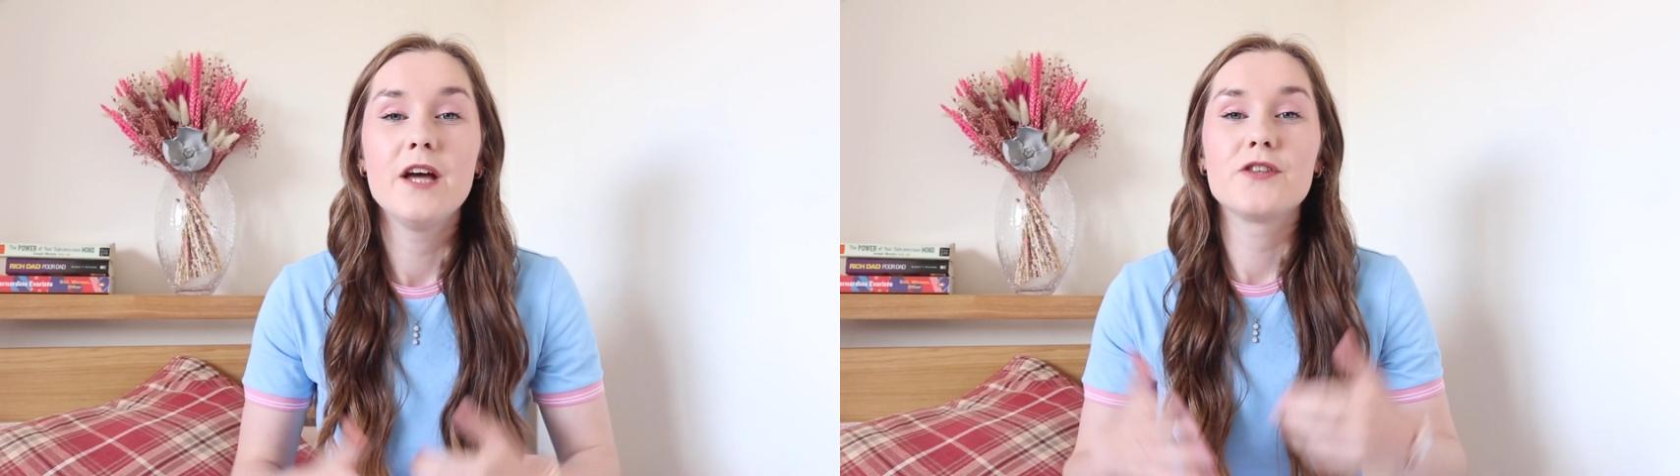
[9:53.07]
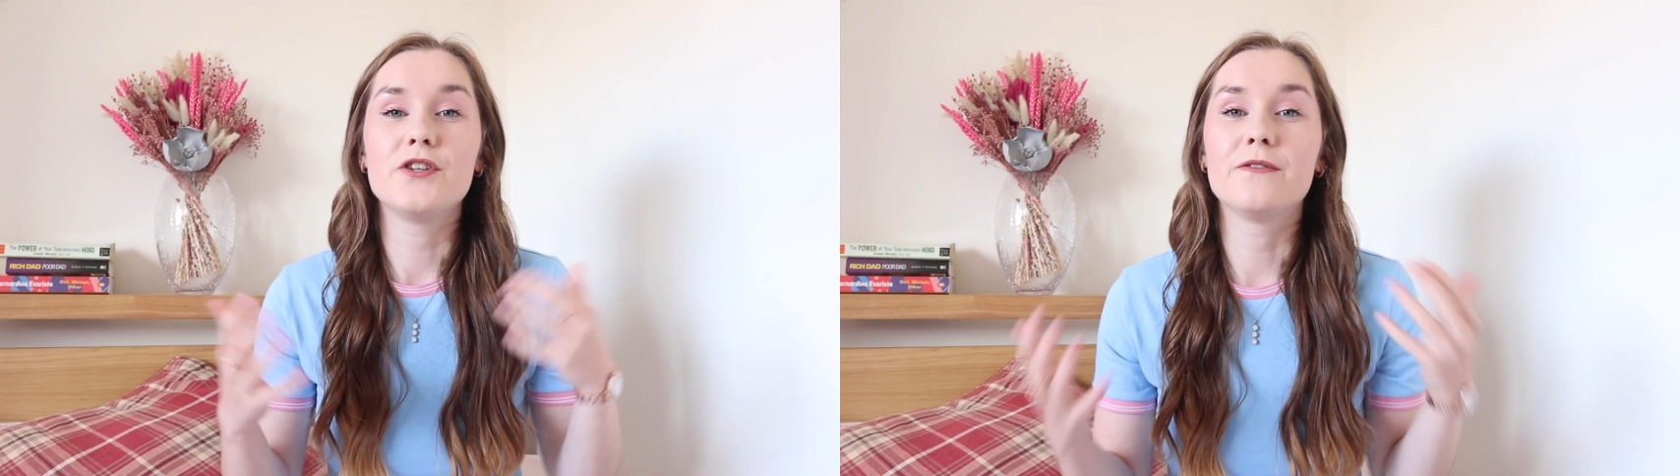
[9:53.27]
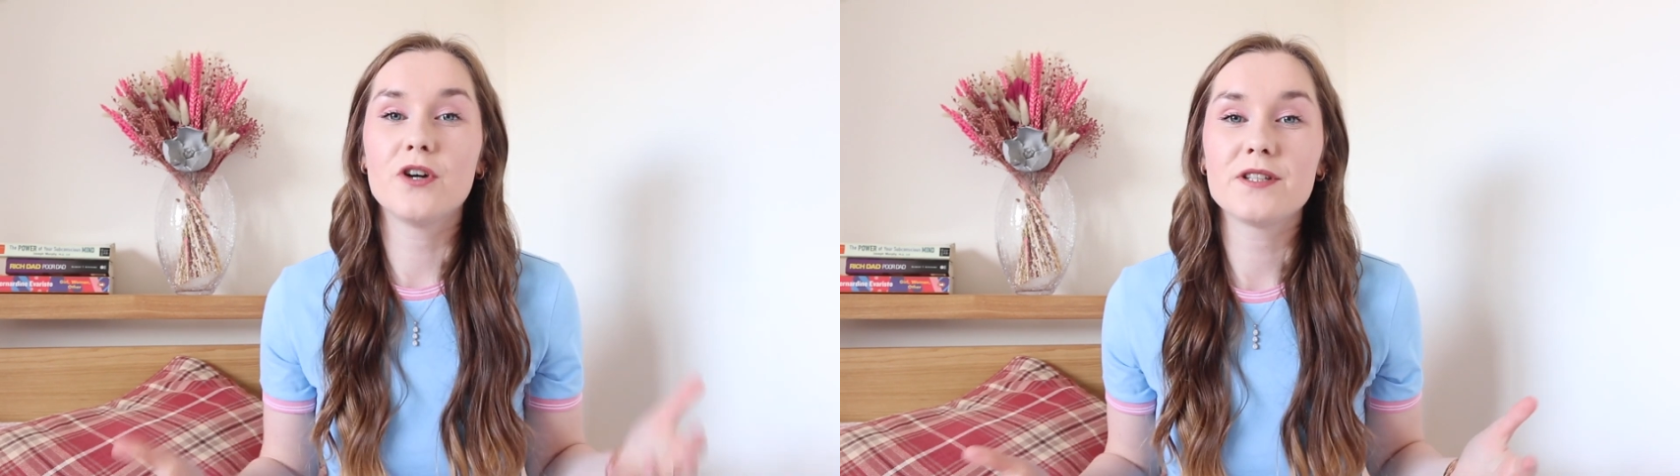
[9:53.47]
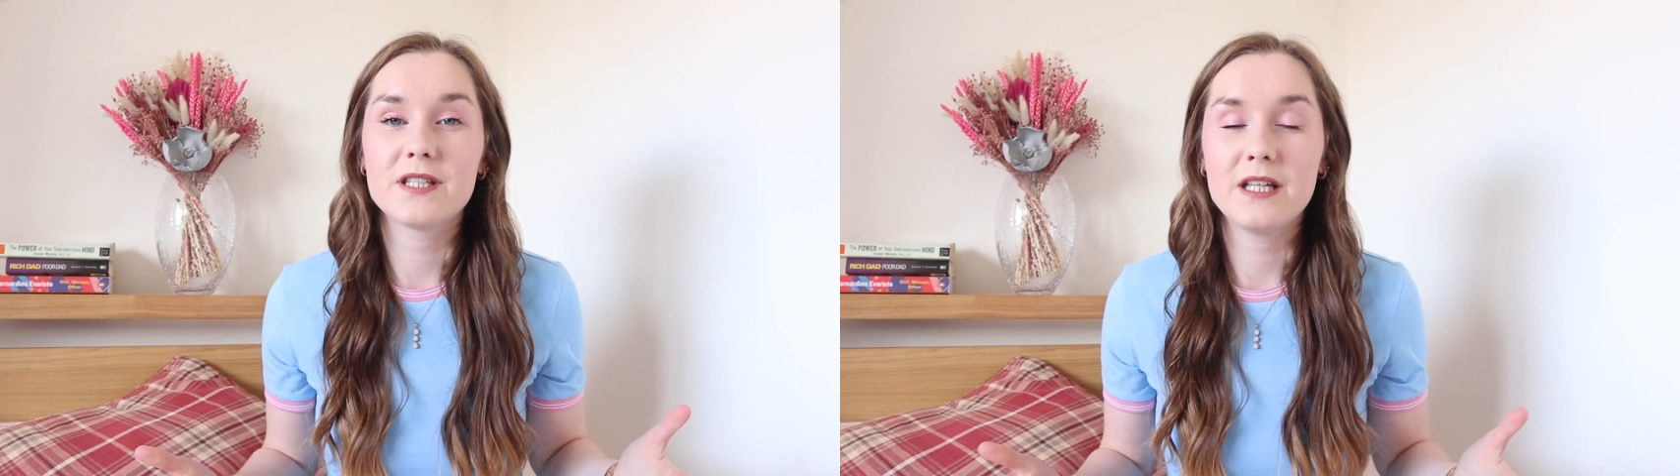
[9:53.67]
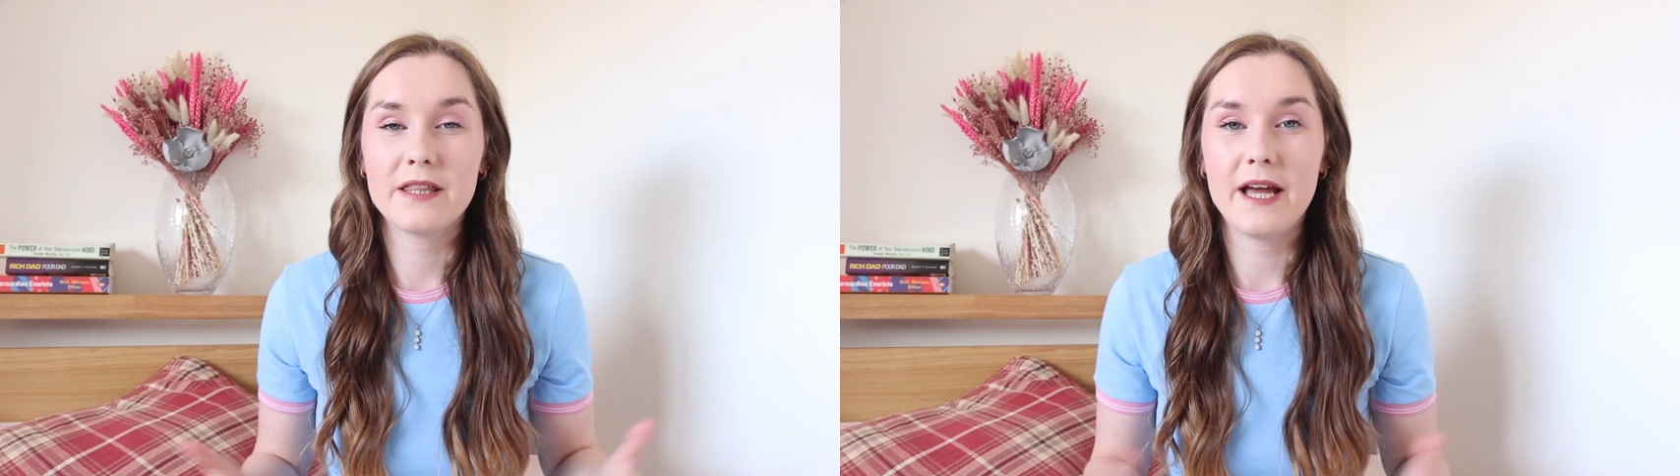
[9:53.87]
So you've got
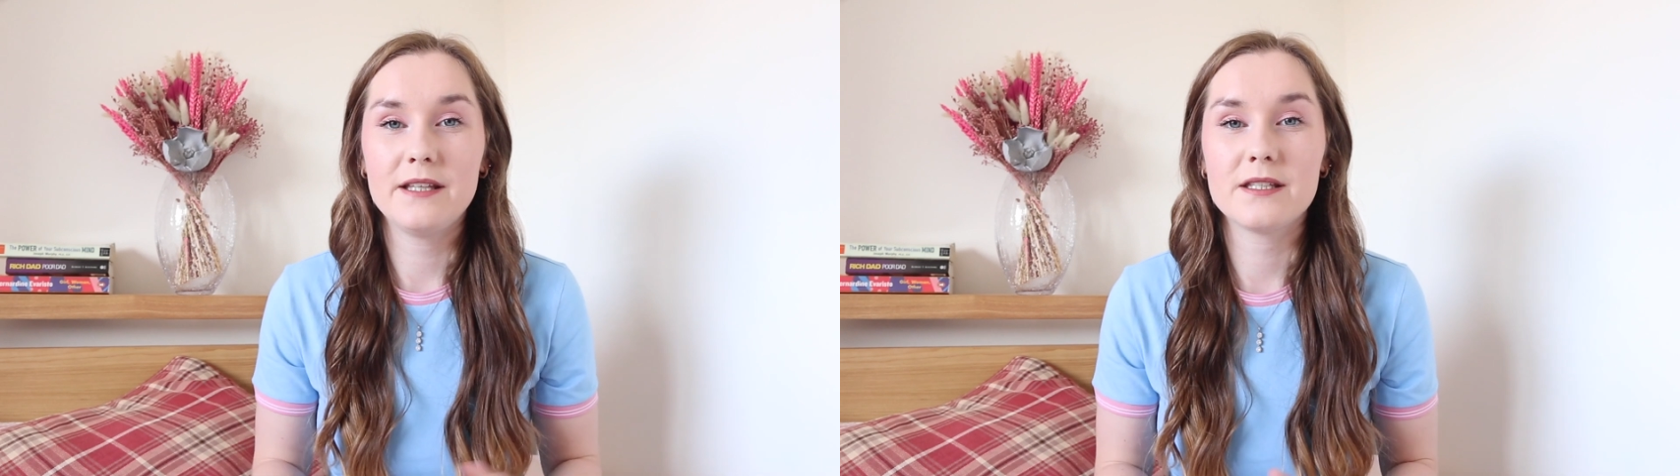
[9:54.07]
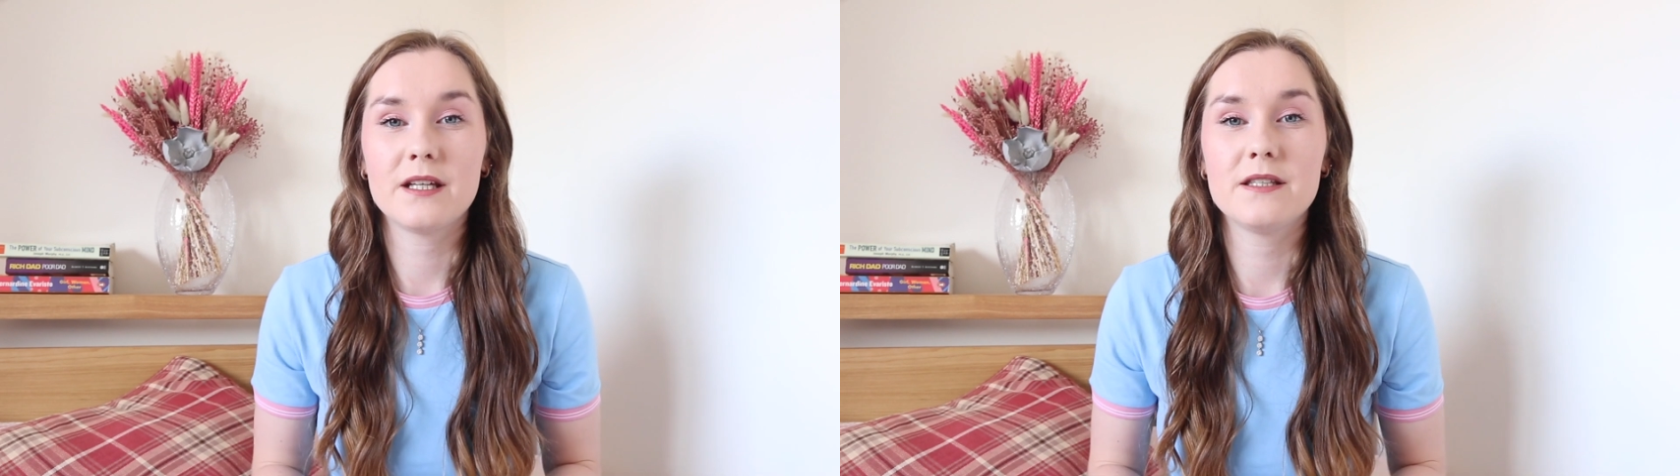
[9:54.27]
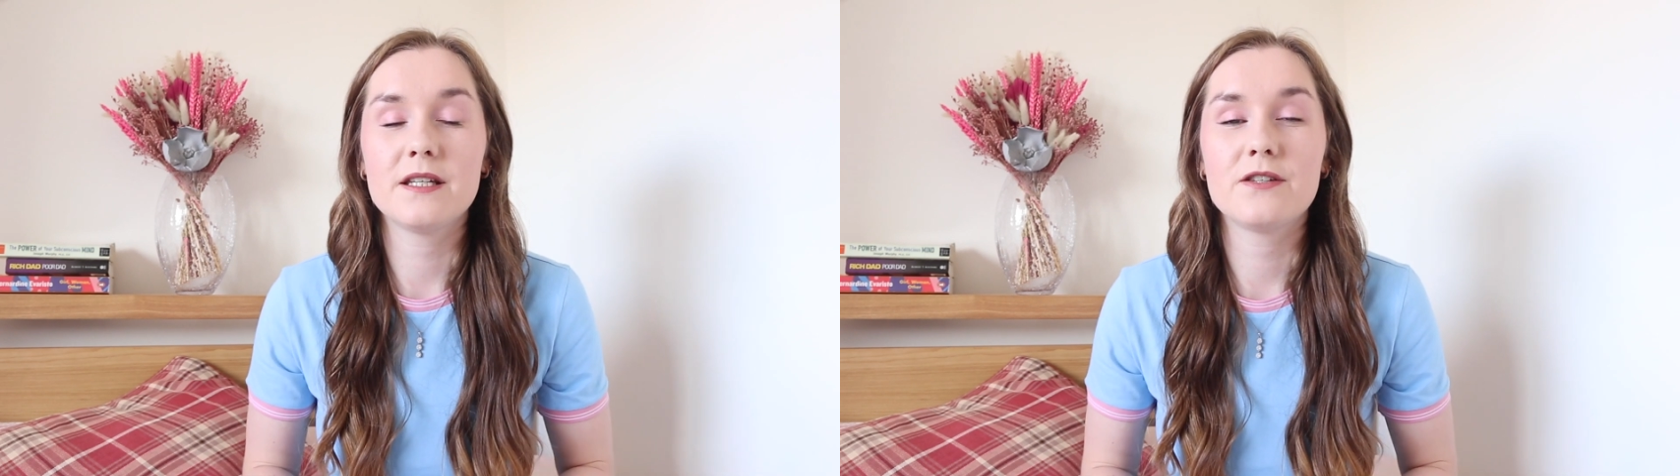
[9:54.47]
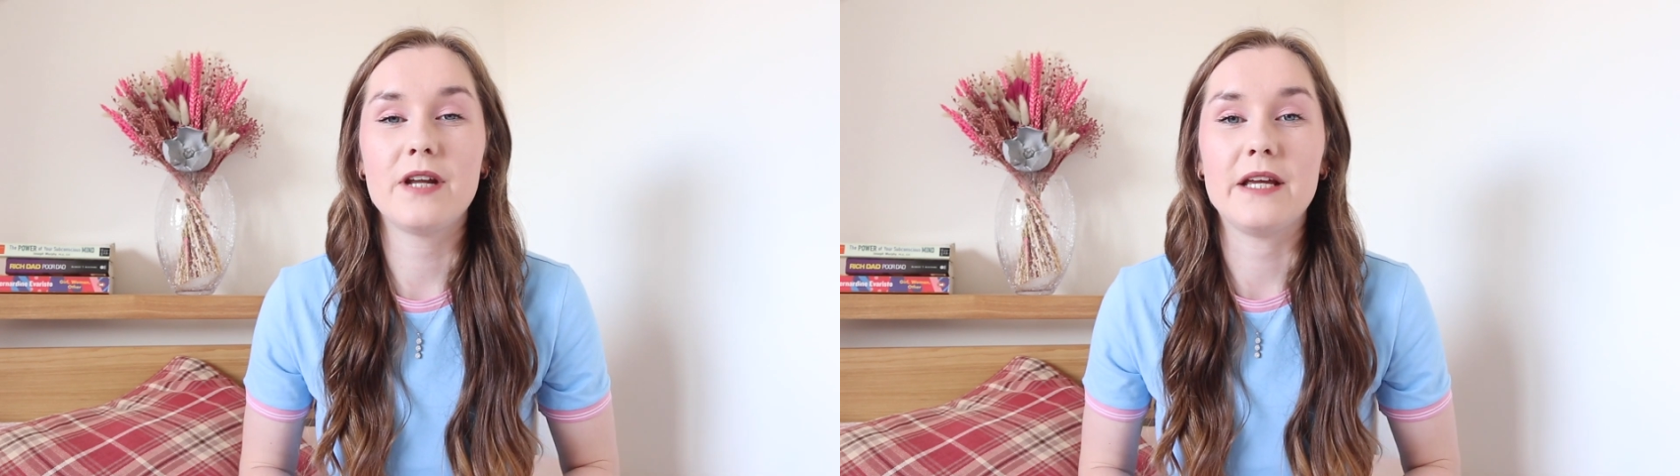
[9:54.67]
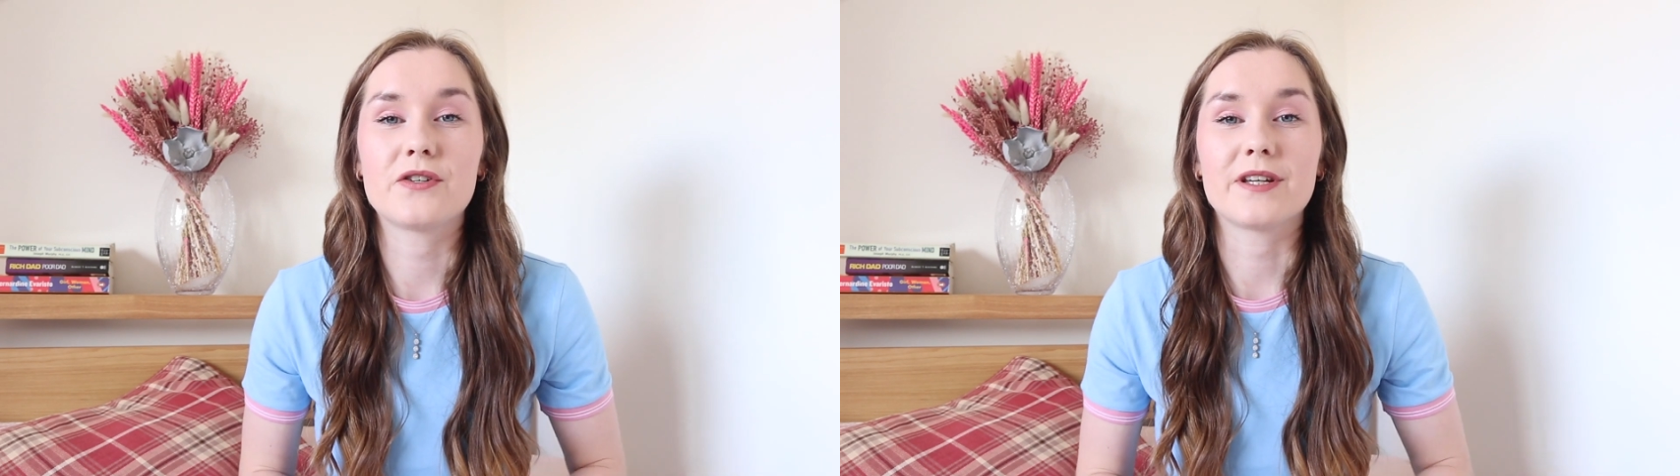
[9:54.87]
to take that into
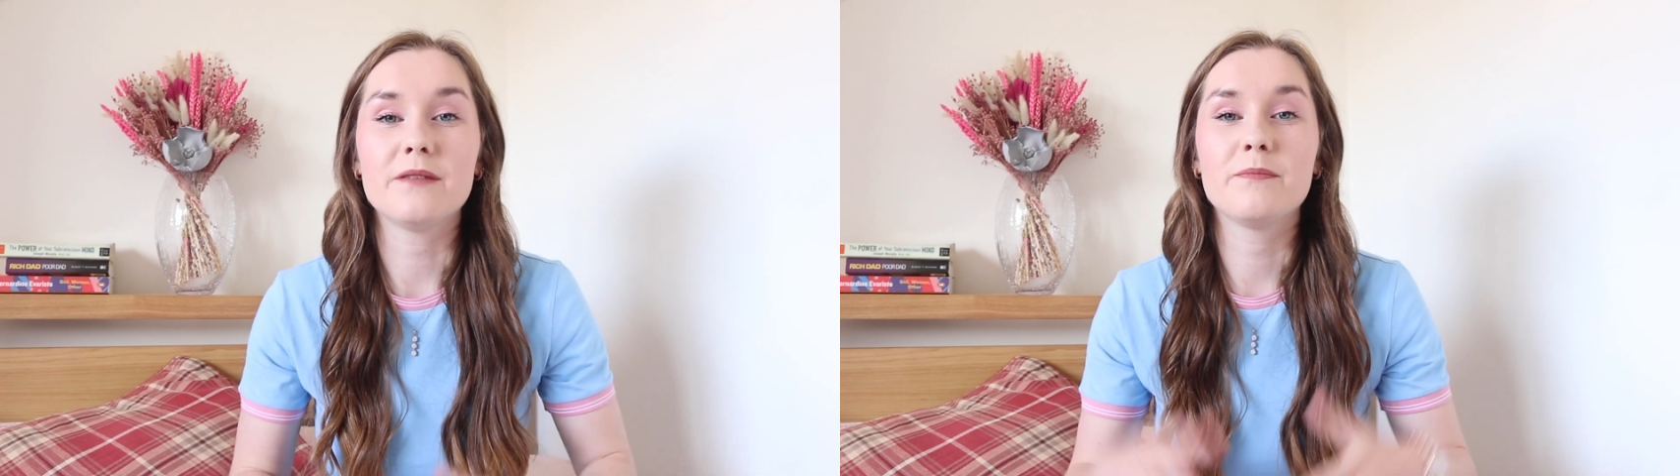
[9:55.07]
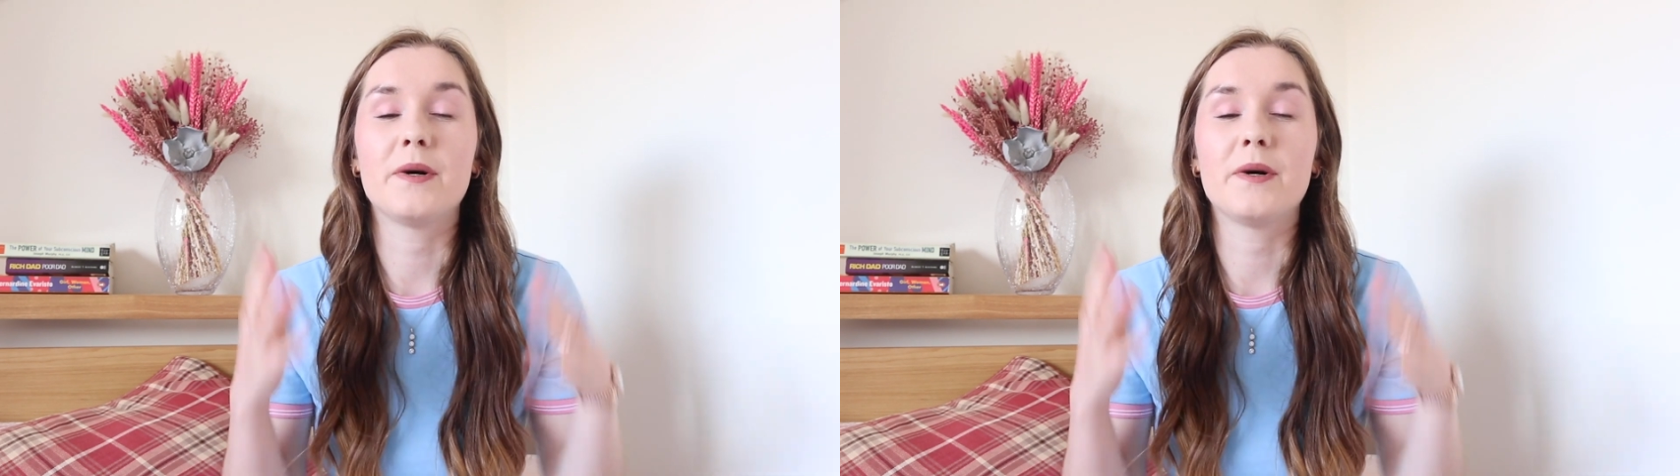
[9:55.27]
consideration,